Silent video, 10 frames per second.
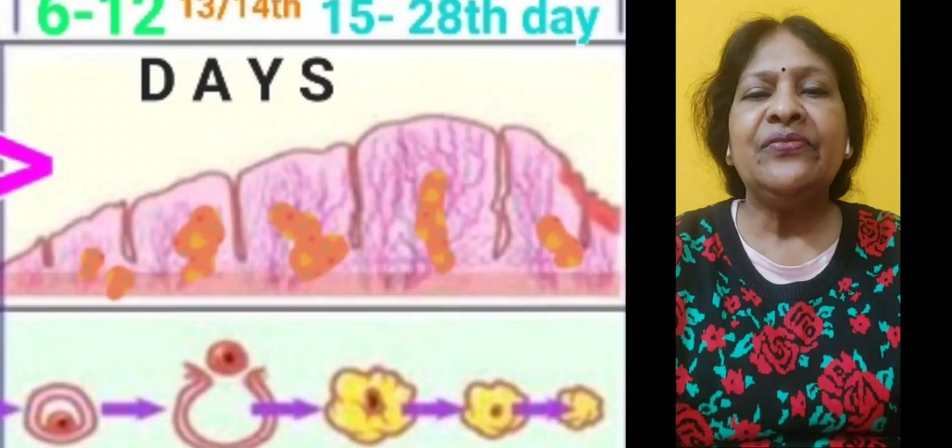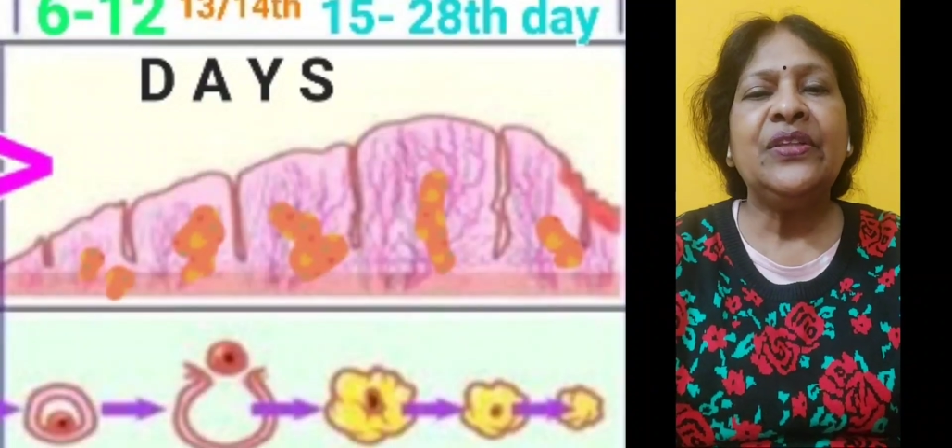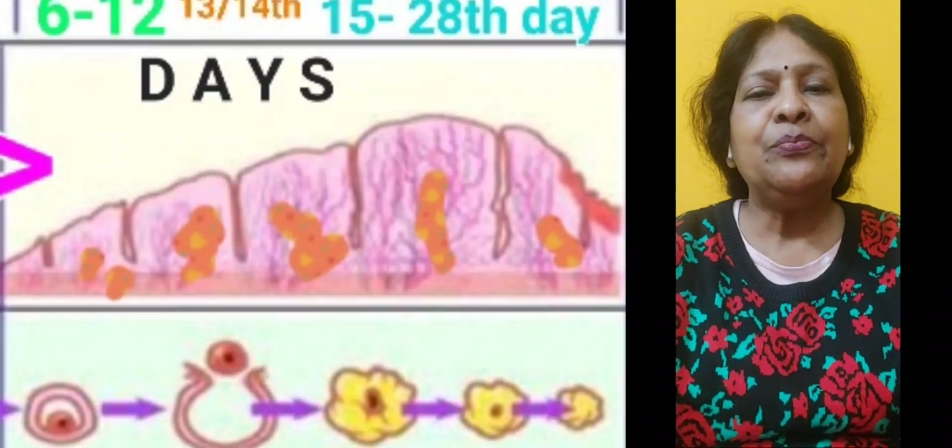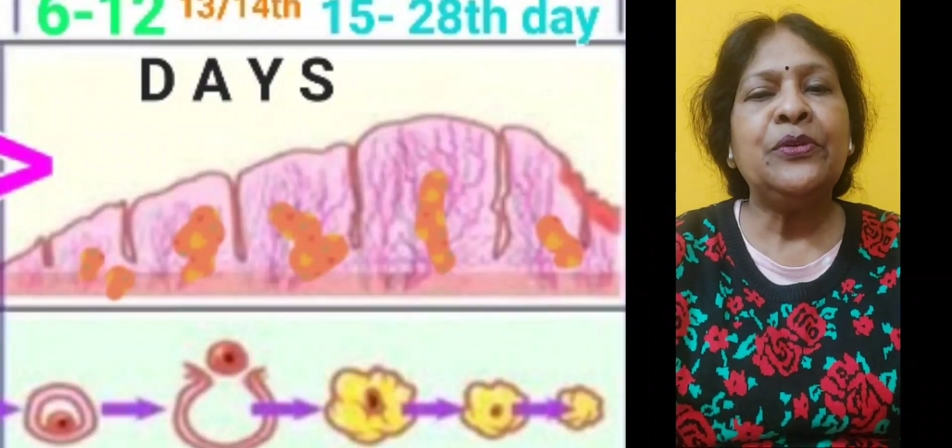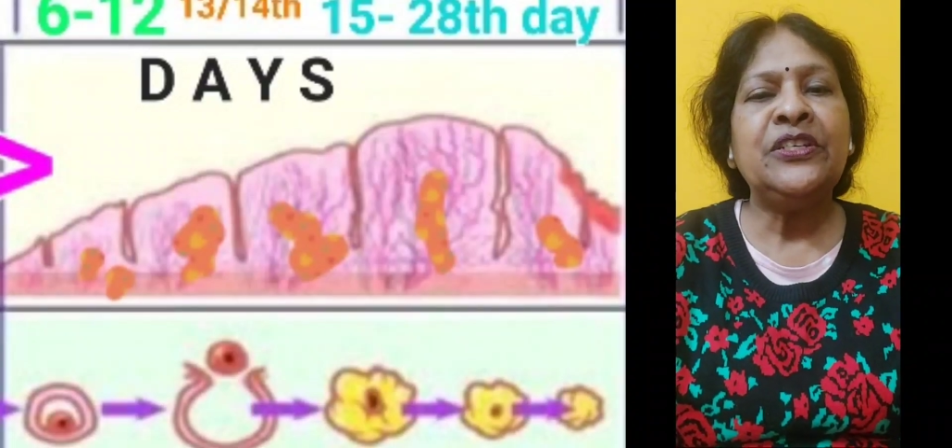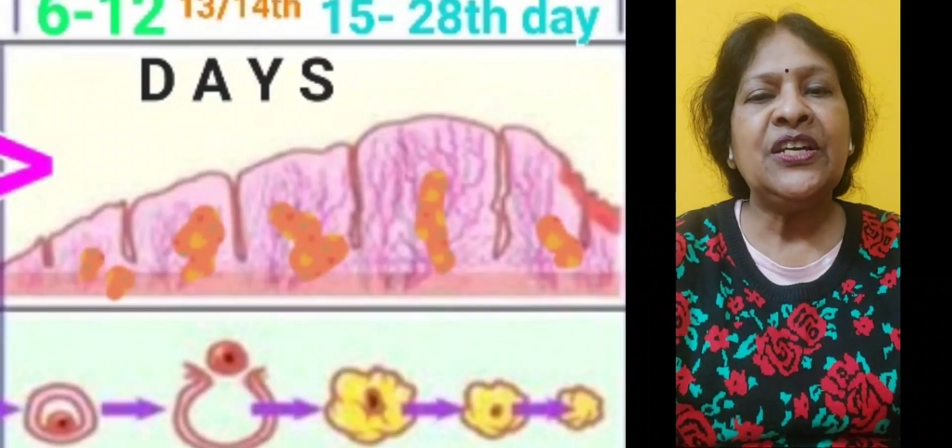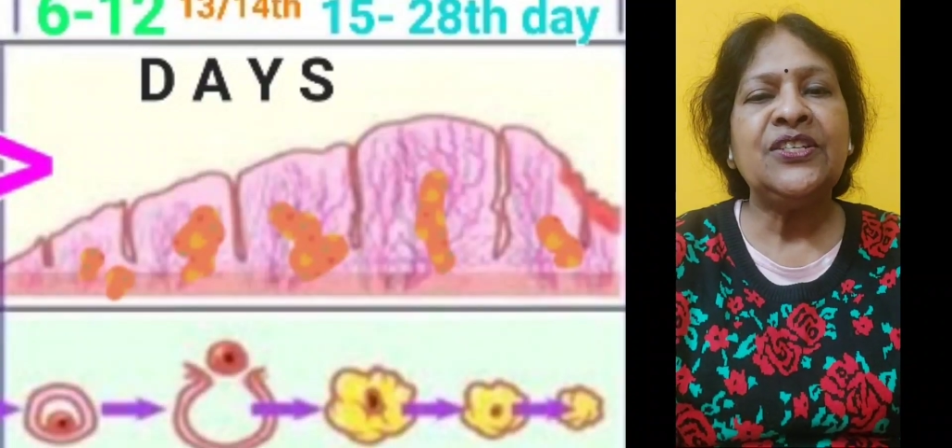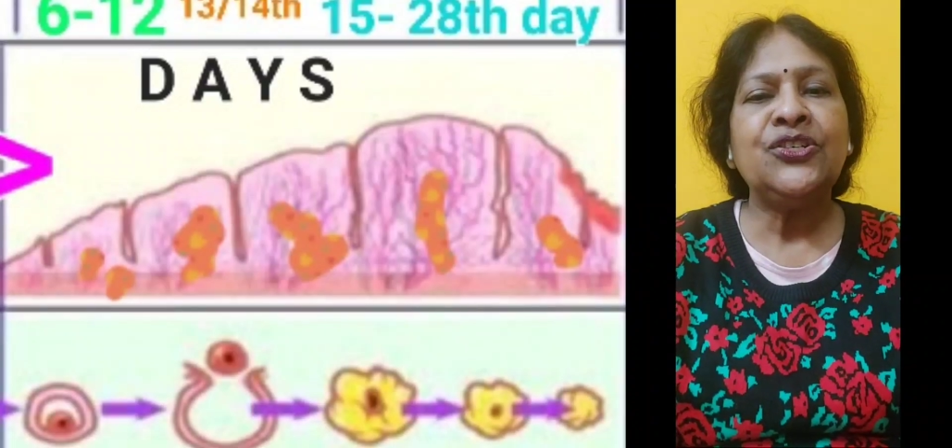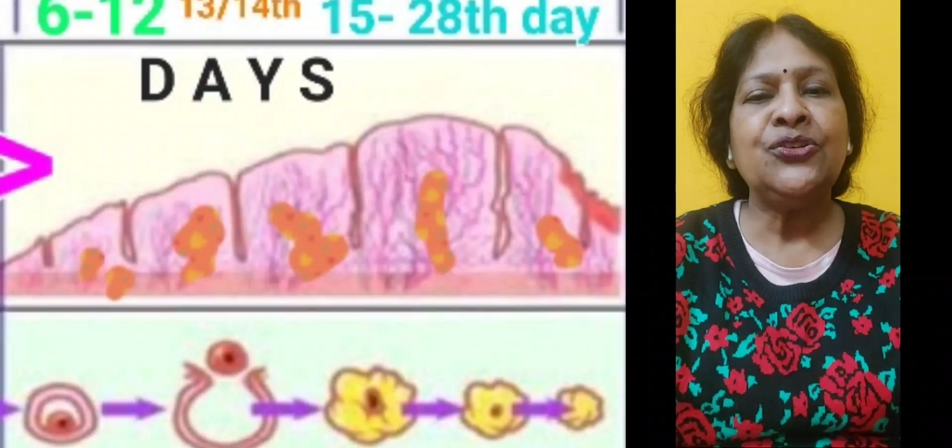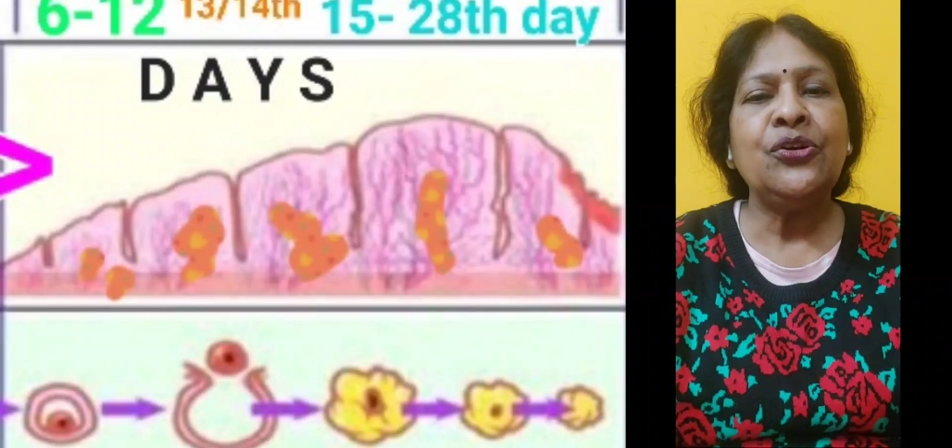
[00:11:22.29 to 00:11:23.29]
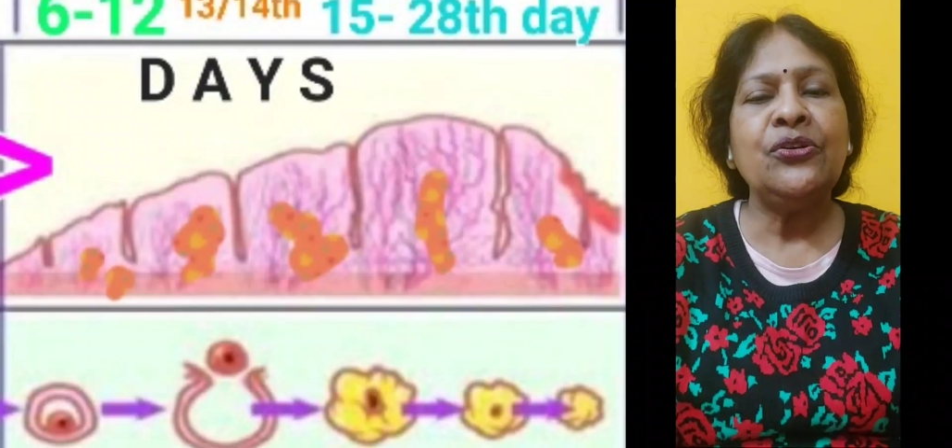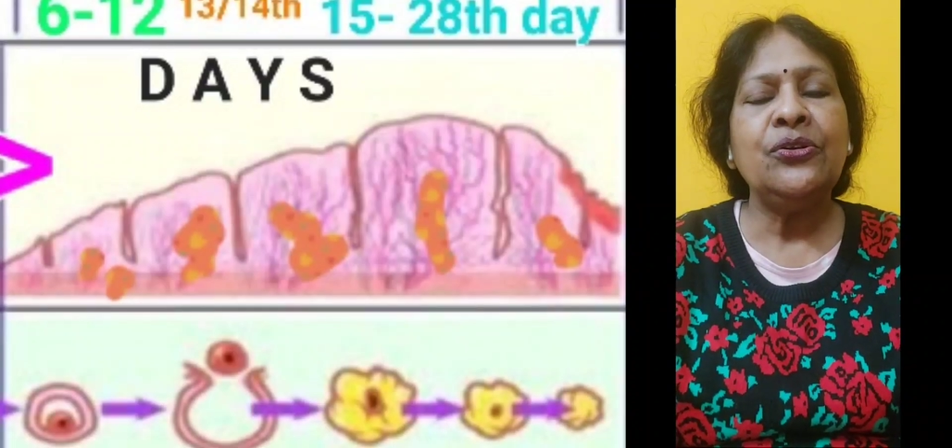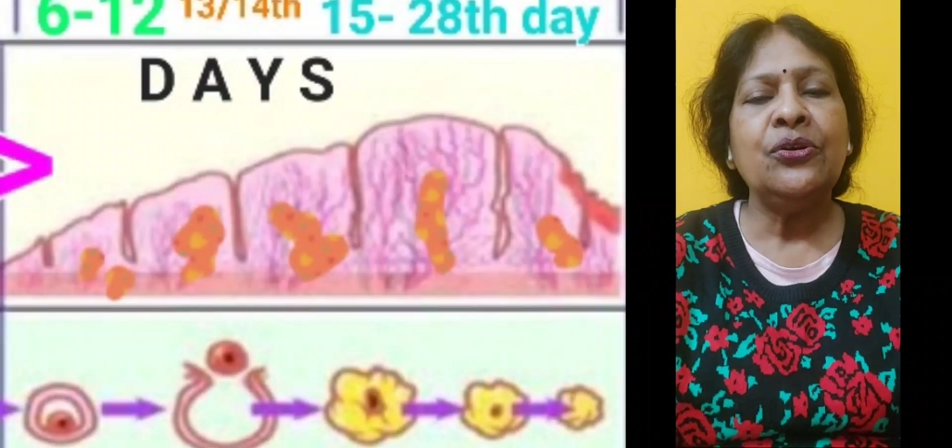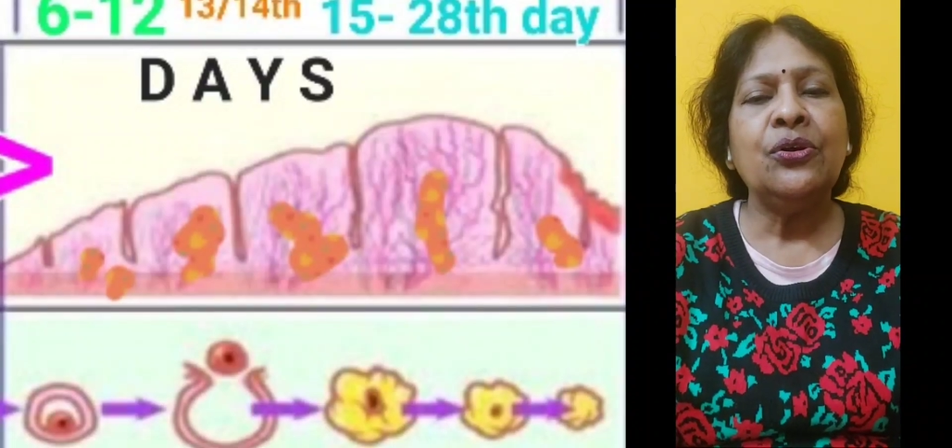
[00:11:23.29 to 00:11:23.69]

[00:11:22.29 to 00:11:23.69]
of the progesterone